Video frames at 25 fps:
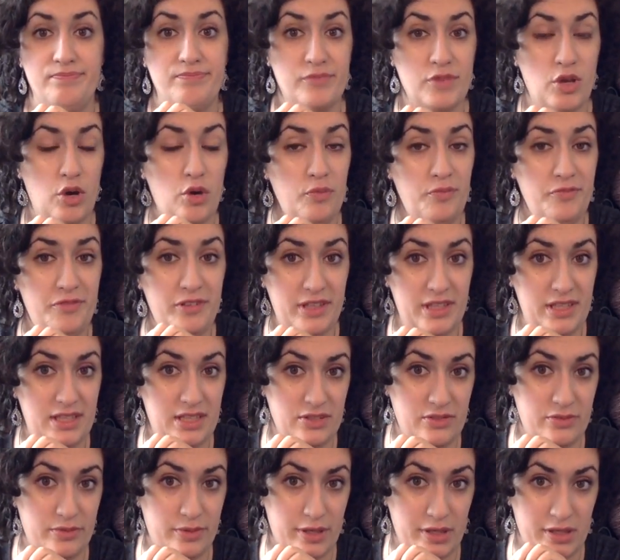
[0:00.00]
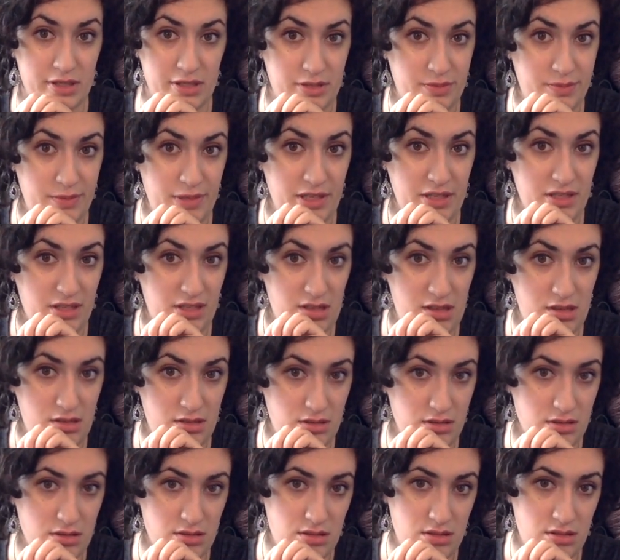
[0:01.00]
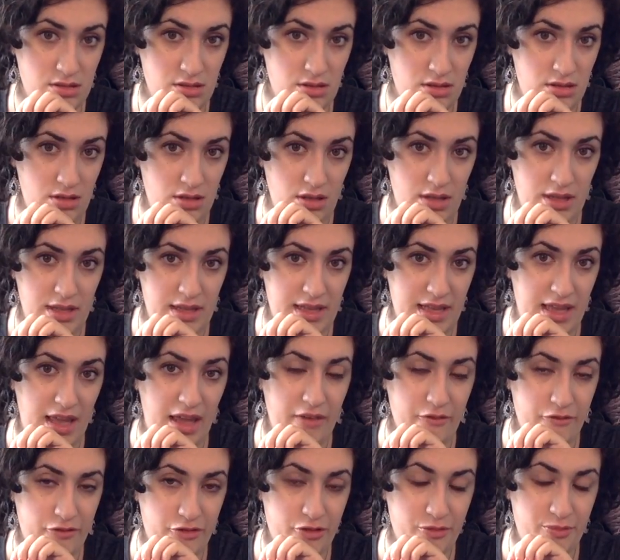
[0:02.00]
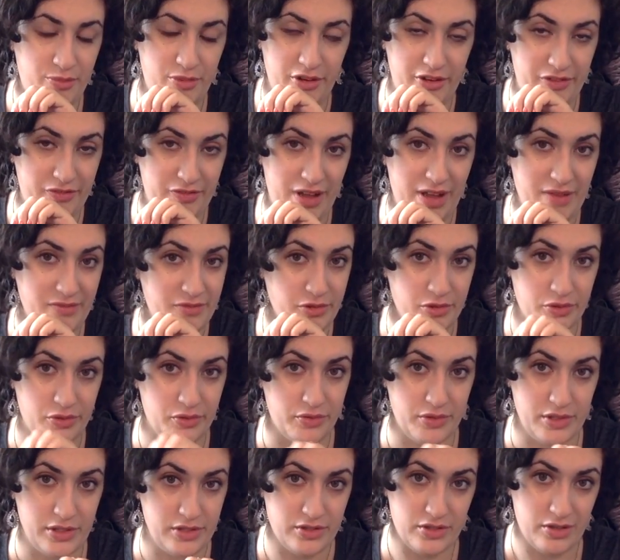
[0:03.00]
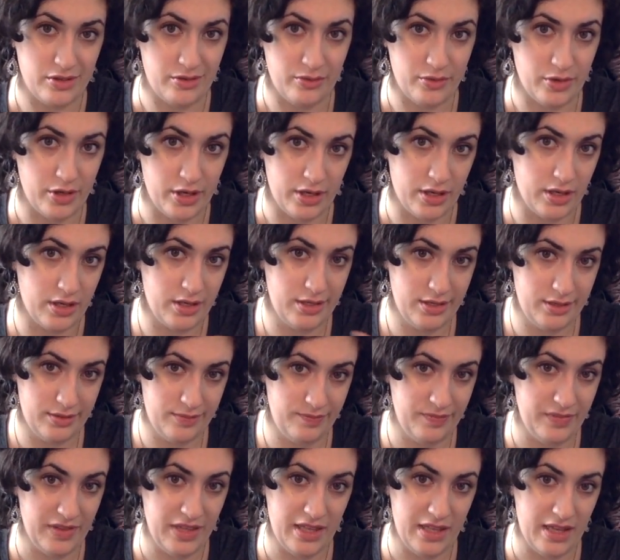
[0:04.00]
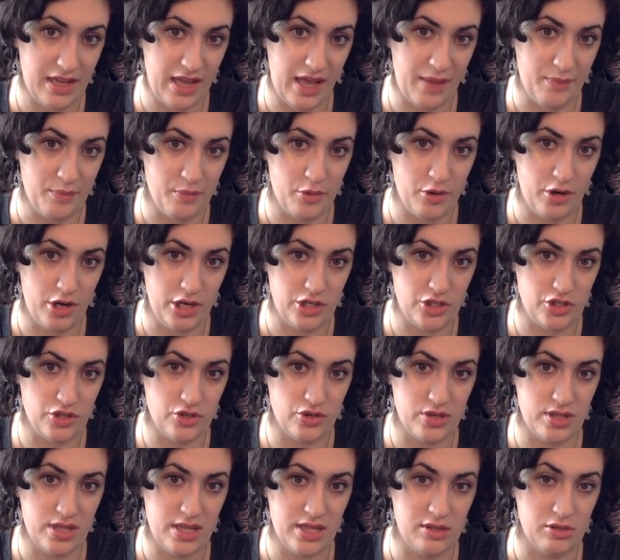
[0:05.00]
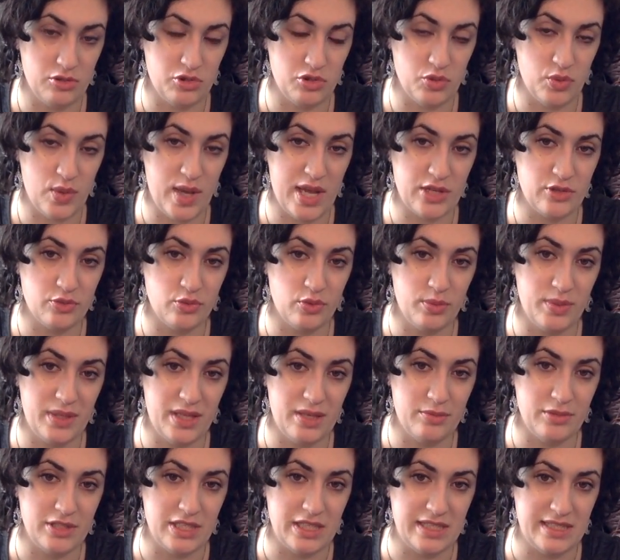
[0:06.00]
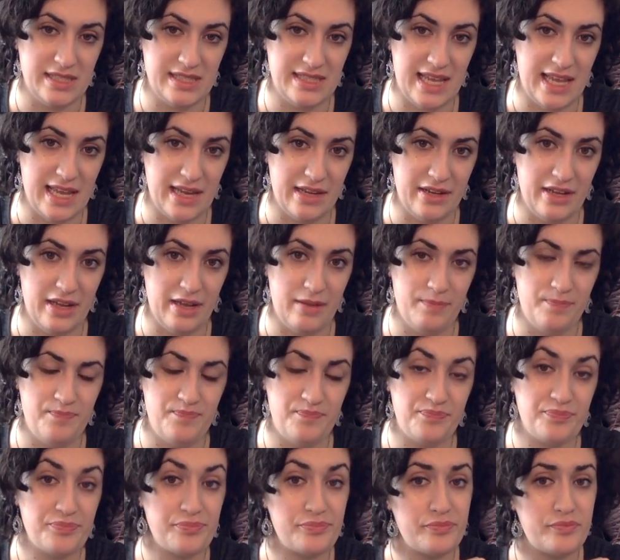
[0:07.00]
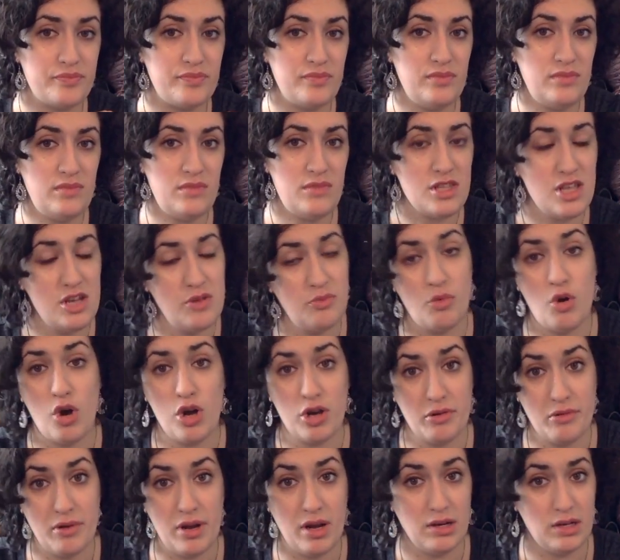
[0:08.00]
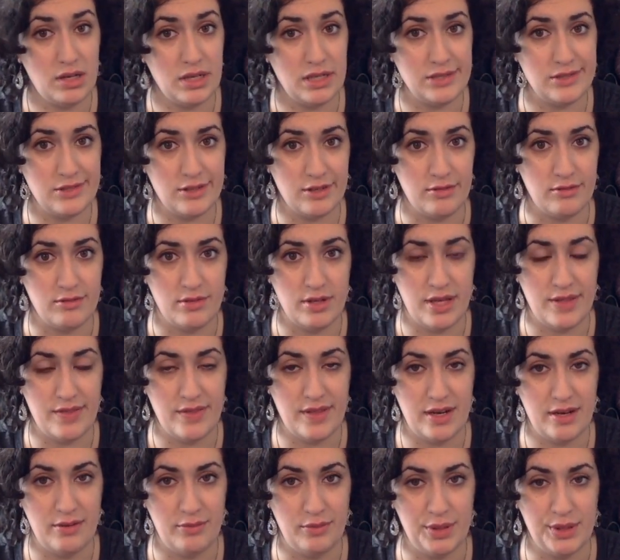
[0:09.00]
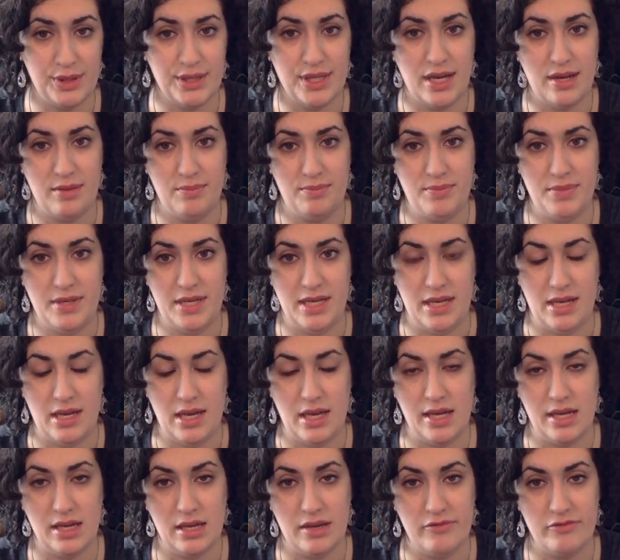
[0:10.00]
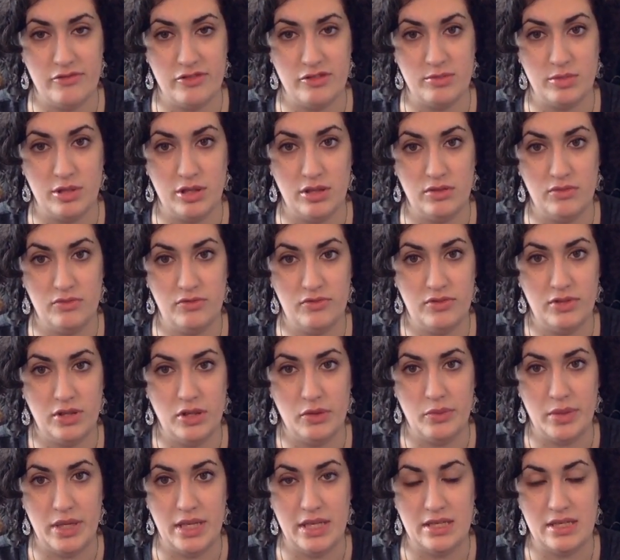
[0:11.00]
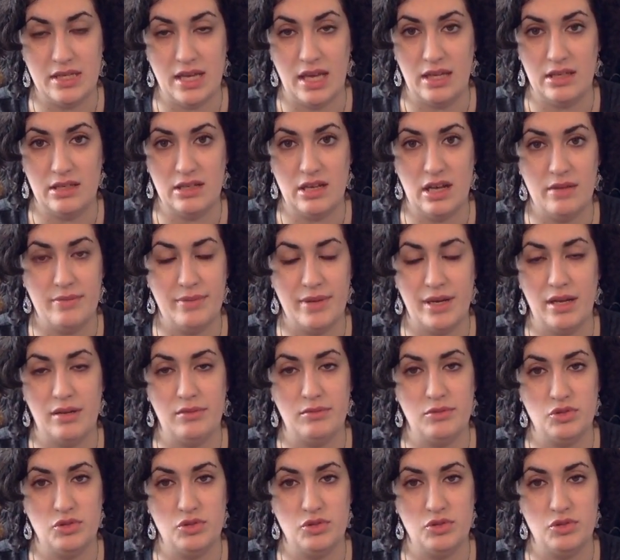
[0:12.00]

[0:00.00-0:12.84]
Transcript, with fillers: hopefully this works, because if two point fives or threes don't work, I'm pretty sure that the swatch will be able to stand up and walk around on its own, and then it will not be a comfortable flowy tank top, and I will